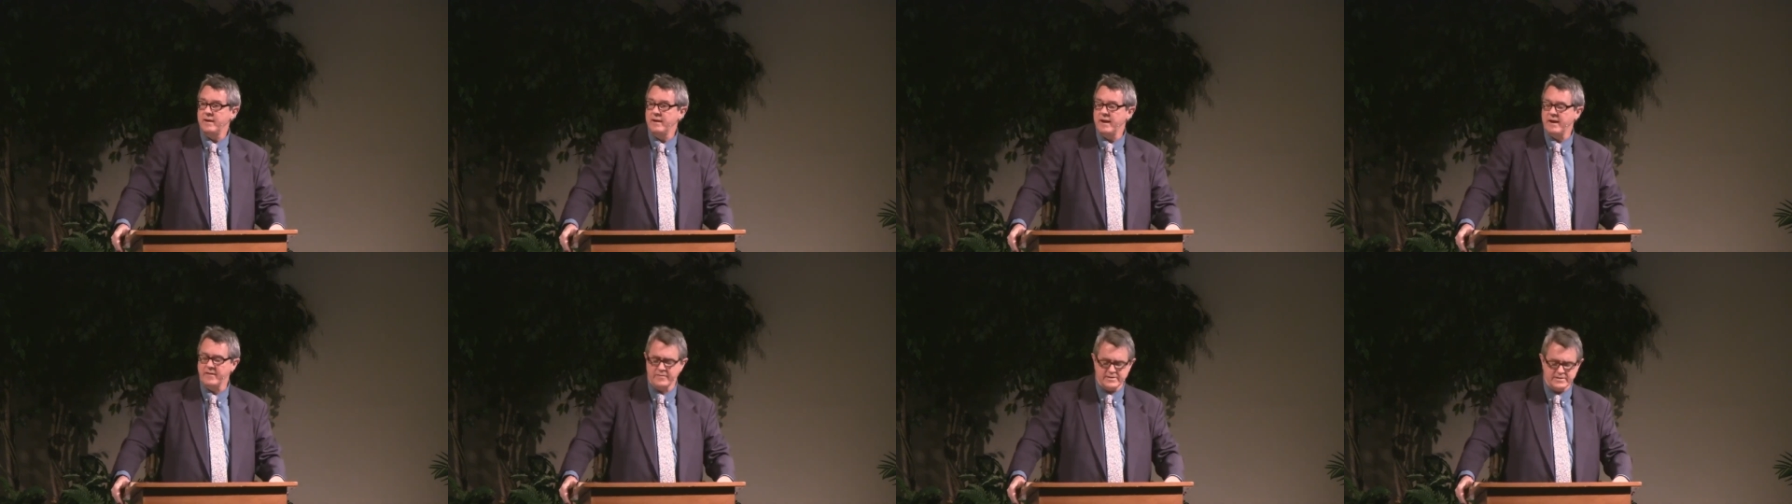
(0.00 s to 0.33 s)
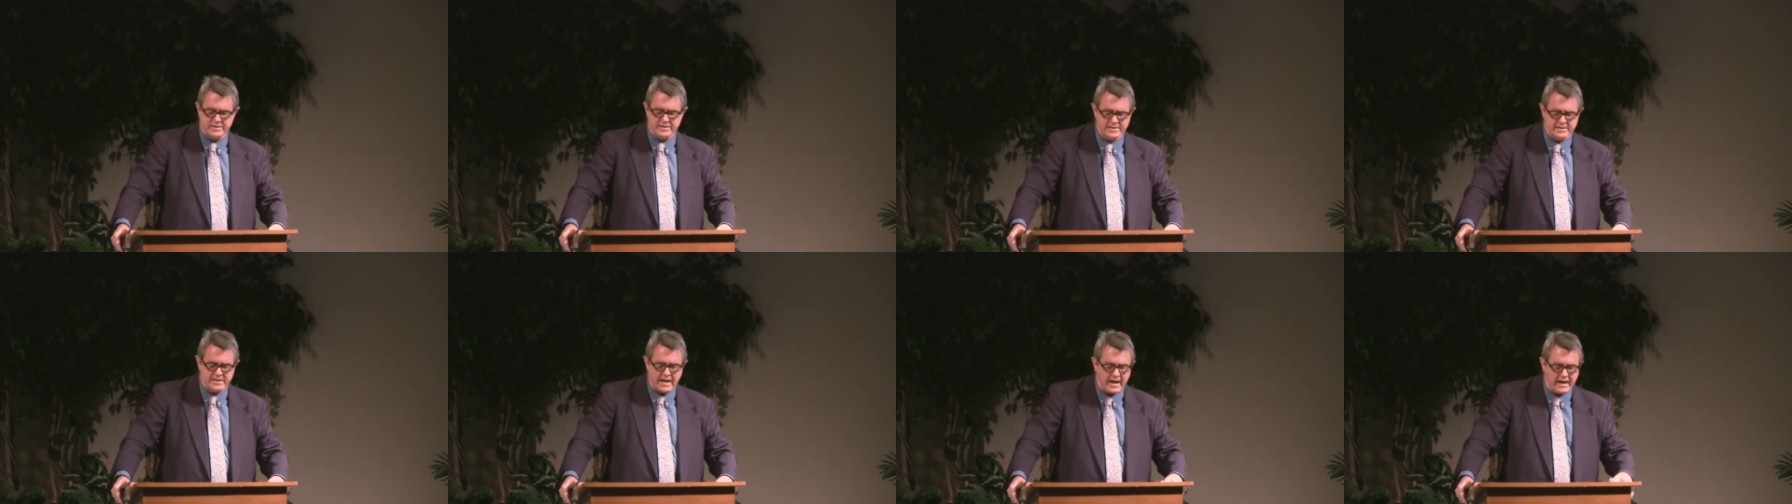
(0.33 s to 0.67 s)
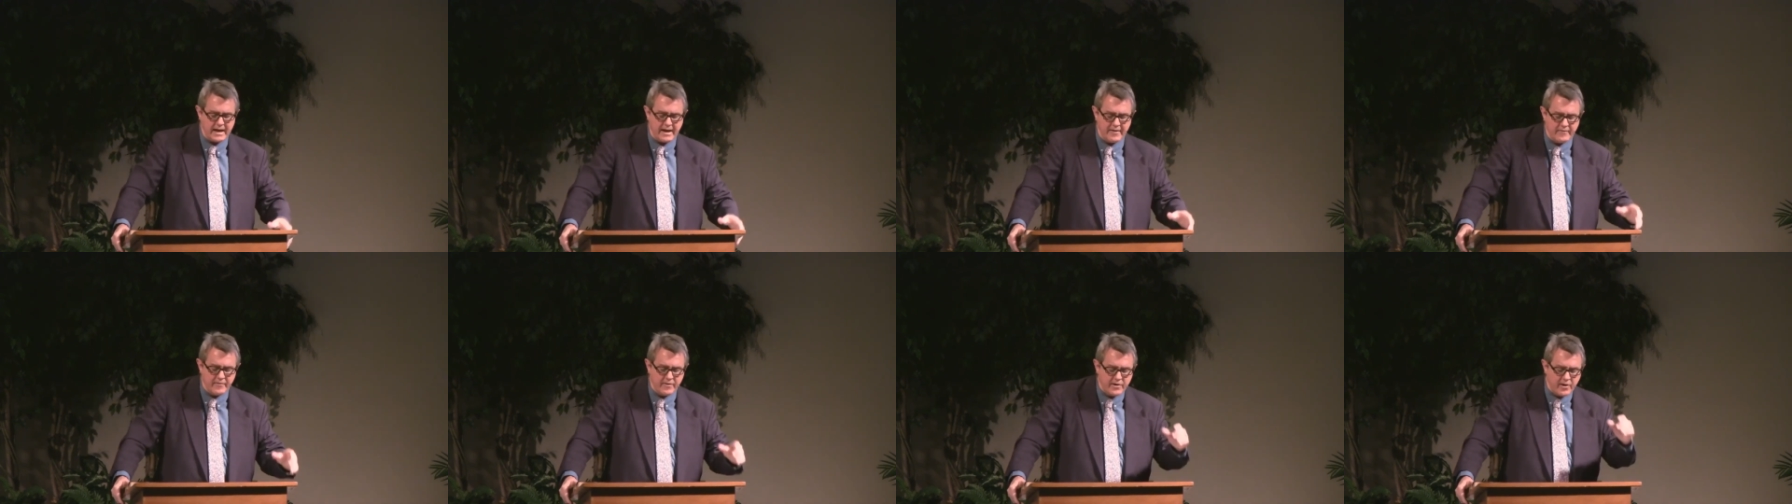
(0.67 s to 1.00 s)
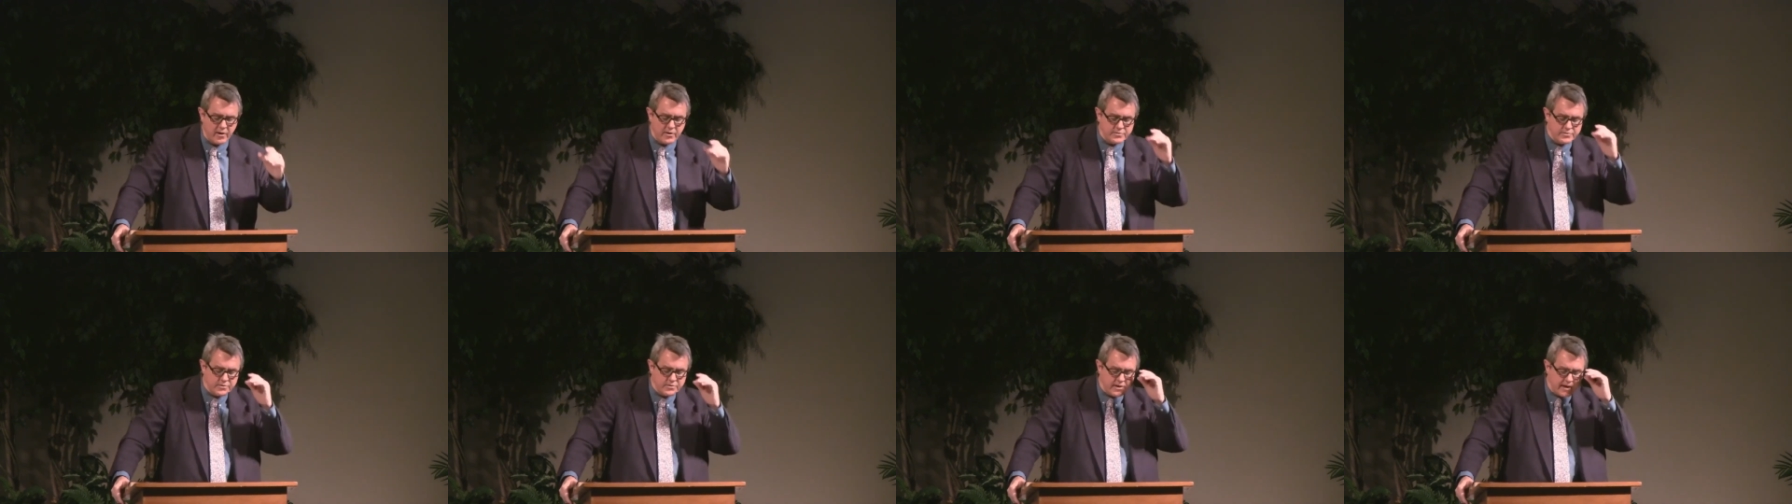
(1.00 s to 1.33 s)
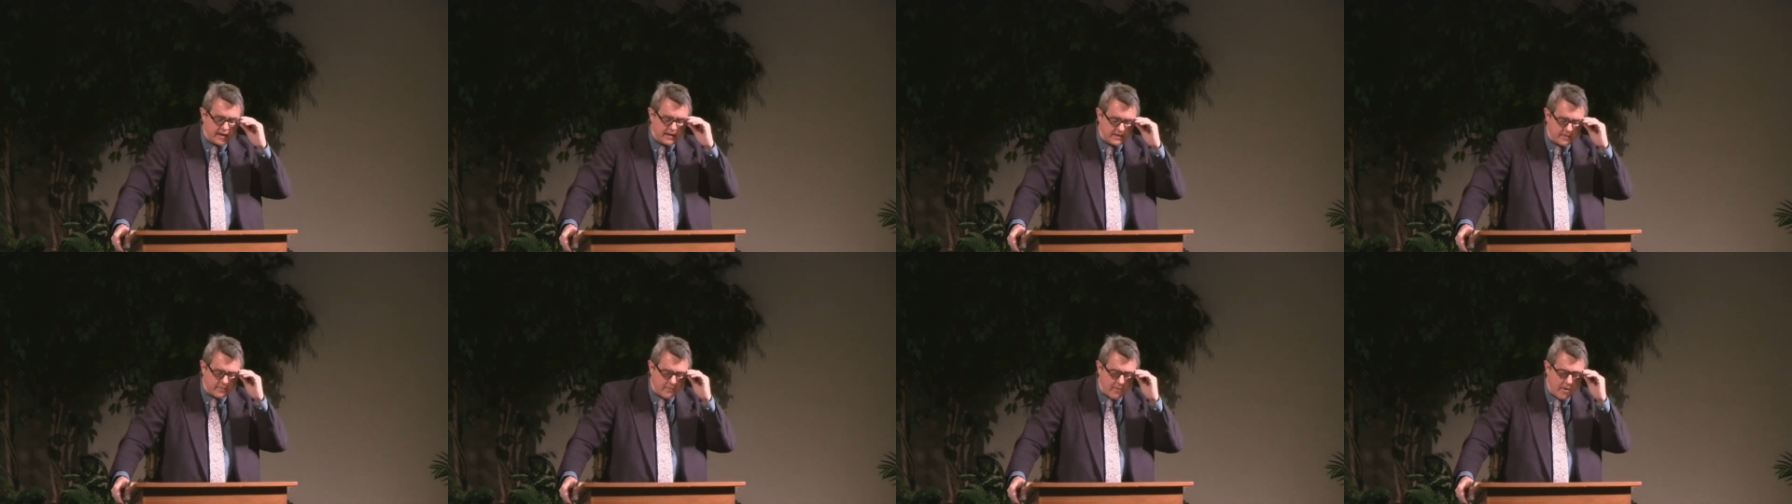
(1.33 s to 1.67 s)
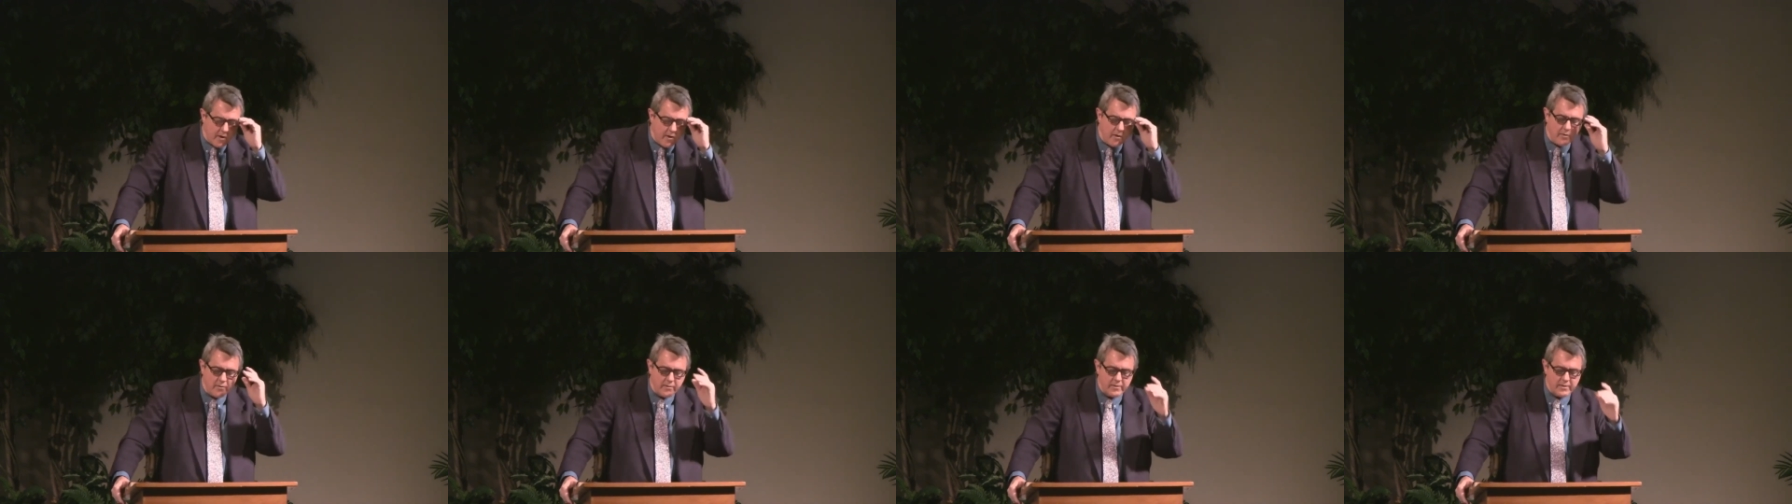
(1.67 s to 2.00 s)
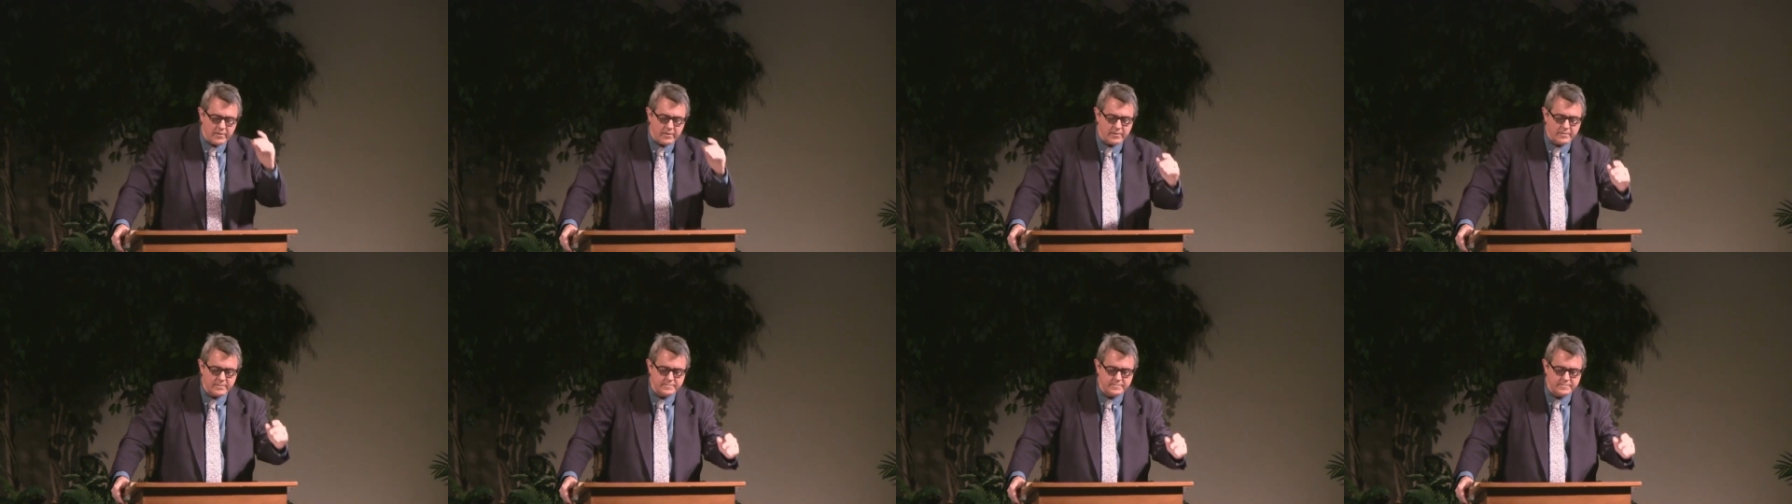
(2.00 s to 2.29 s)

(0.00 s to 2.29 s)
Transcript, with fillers: Every society, every culture gets it wrong.